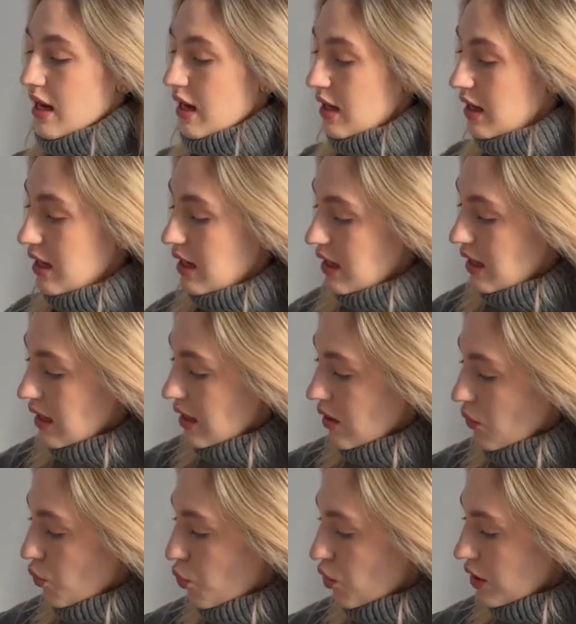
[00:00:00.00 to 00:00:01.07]

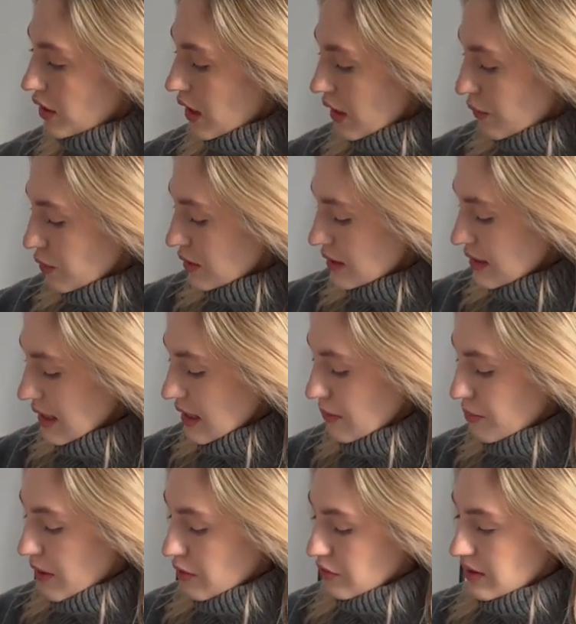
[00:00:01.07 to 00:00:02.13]
What I would say
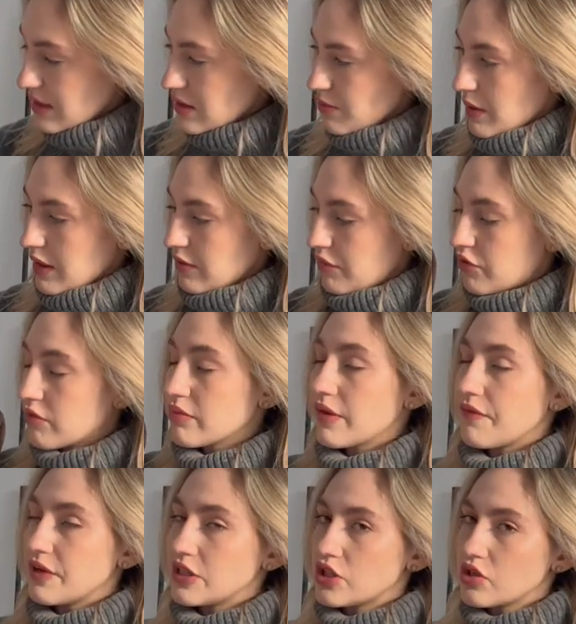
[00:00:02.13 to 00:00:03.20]
about this one, from the
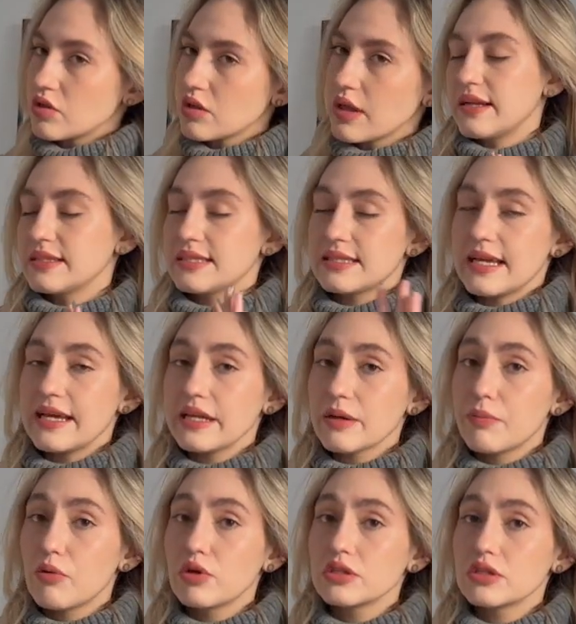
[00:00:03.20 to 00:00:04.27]
visual and aesthetic
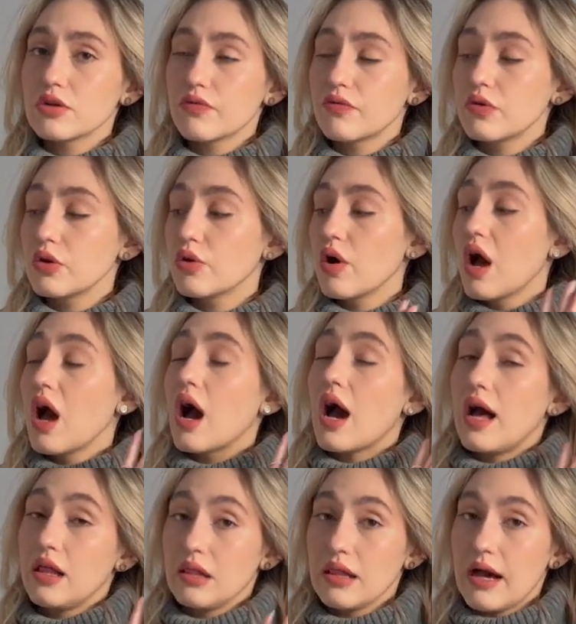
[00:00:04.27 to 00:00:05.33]
points of view,
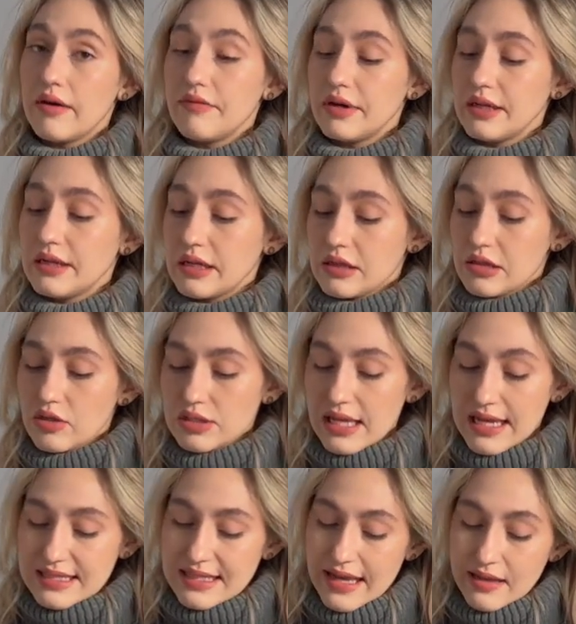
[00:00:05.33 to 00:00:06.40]
I love it. It looks
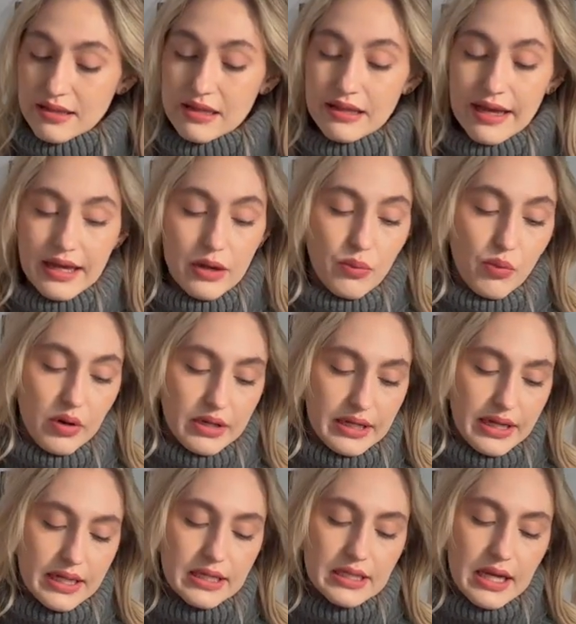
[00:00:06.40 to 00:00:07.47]
exactly like I
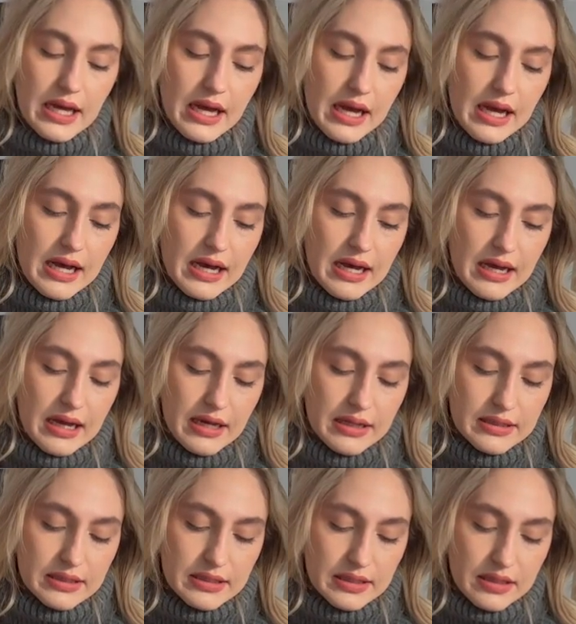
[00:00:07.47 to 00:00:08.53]
wanted.
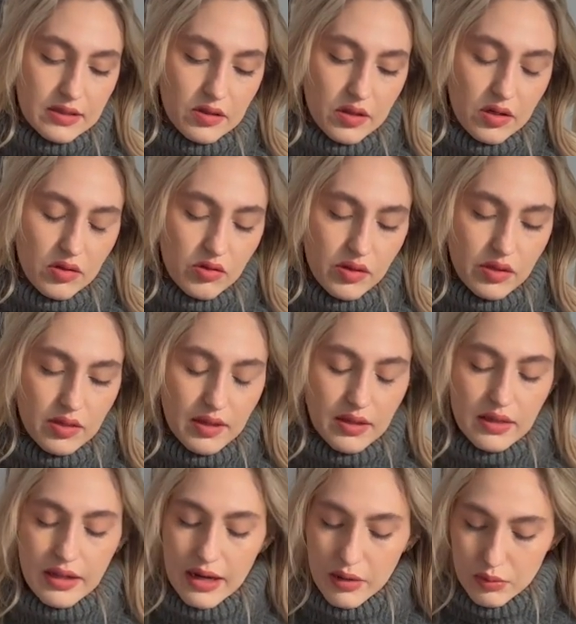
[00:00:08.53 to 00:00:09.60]
And the only thing
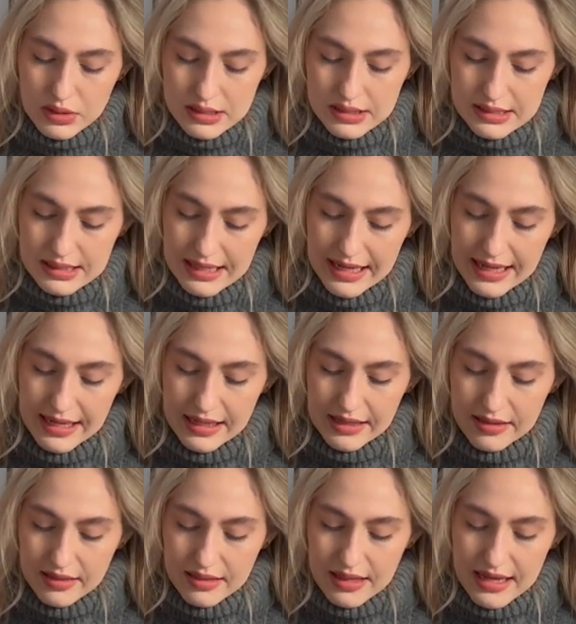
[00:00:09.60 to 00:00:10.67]
that I would say is
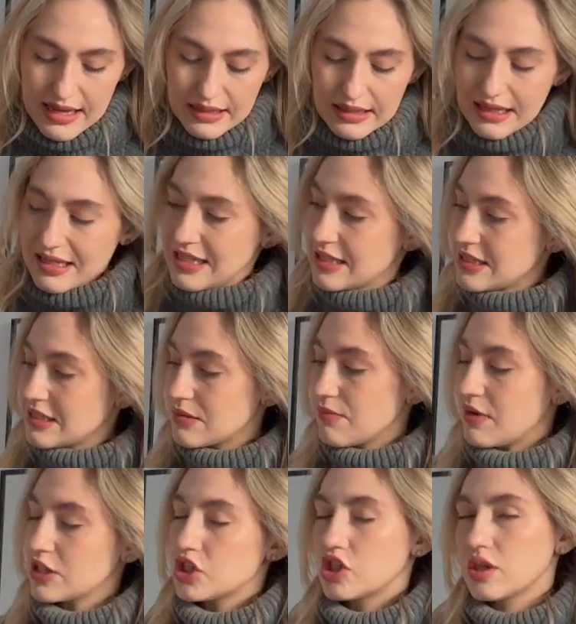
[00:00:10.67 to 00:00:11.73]
that it's
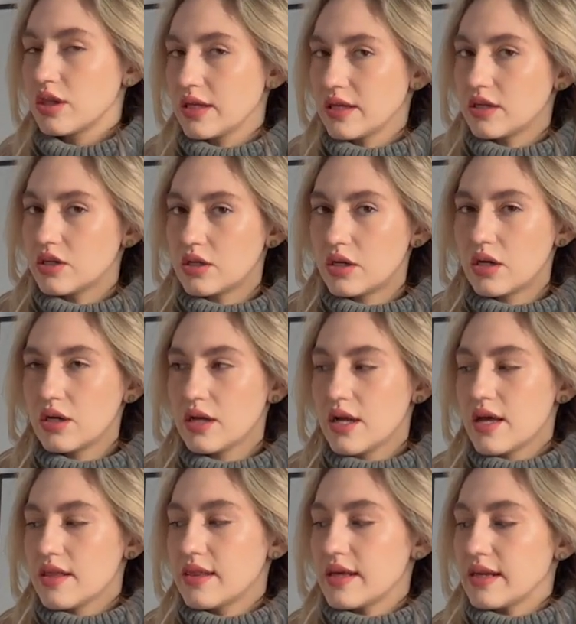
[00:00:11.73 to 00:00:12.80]
much thinner
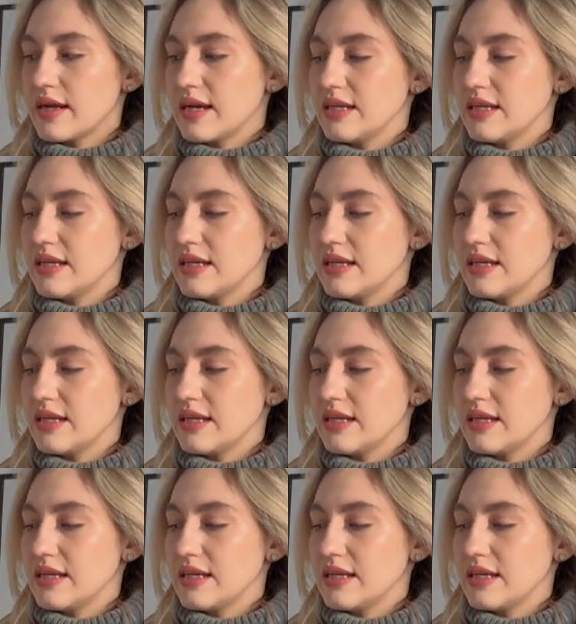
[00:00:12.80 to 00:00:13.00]
than I